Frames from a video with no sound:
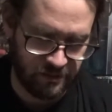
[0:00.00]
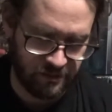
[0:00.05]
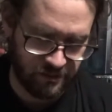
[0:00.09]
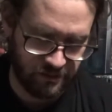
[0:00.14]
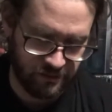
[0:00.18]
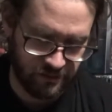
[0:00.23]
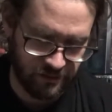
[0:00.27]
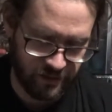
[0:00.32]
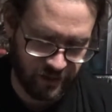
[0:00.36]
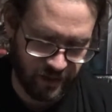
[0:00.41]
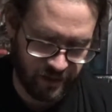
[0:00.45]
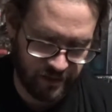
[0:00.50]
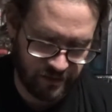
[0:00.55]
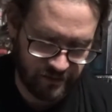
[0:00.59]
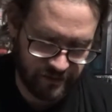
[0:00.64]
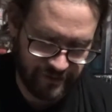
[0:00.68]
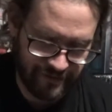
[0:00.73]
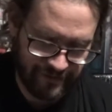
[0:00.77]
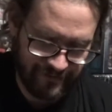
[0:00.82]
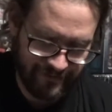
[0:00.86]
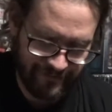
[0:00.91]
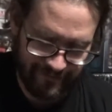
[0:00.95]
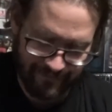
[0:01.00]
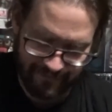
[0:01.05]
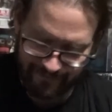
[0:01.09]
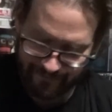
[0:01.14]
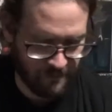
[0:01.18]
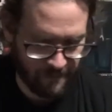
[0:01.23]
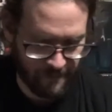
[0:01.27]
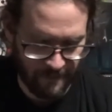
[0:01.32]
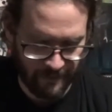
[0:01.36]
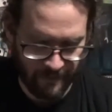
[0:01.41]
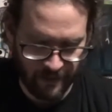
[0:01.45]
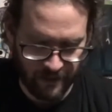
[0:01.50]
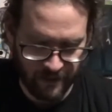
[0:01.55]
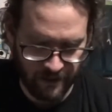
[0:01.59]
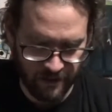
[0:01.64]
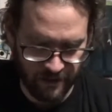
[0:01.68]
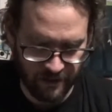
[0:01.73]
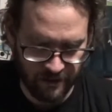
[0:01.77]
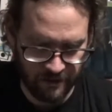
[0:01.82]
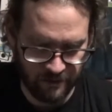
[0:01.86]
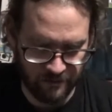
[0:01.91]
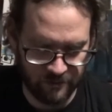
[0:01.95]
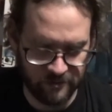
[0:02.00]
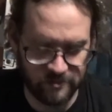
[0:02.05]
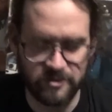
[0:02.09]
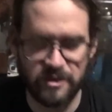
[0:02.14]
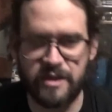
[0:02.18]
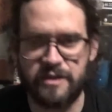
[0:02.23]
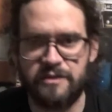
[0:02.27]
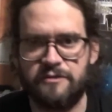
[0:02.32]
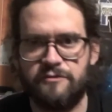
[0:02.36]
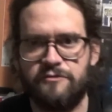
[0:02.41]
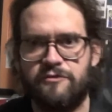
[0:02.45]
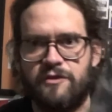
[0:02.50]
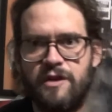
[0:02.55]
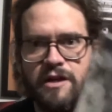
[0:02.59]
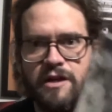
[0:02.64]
Nice. And looks like the fall